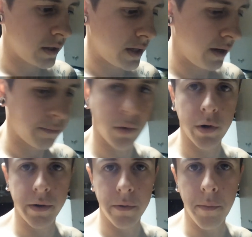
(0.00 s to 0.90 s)
yeah, pour
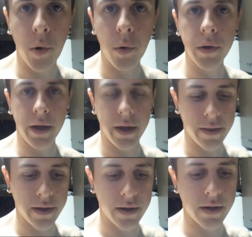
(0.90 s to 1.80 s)
it into a bowl,
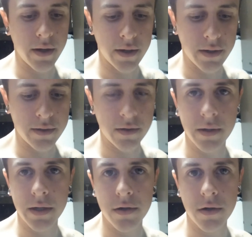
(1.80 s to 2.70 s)
and then uh, you know
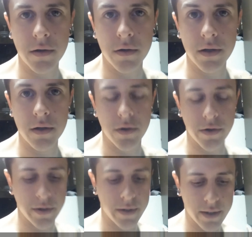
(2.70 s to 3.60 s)
get your cookie or
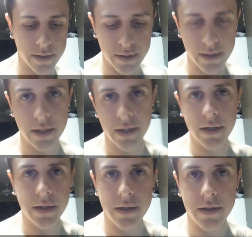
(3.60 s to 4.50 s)
your uh,
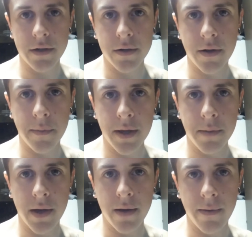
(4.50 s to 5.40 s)
your
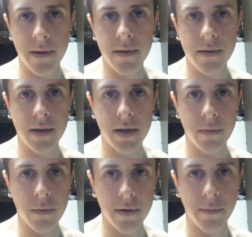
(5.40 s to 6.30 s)
cupcake pan ready,
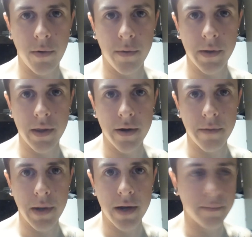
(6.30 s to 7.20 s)
and we're gonna pour them in there
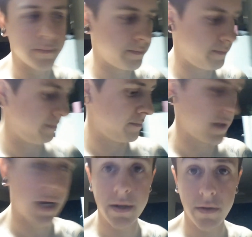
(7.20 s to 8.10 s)
and bake them
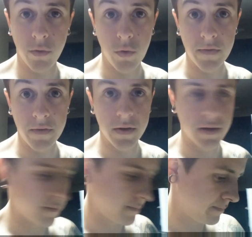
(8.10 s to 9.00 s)
at 350.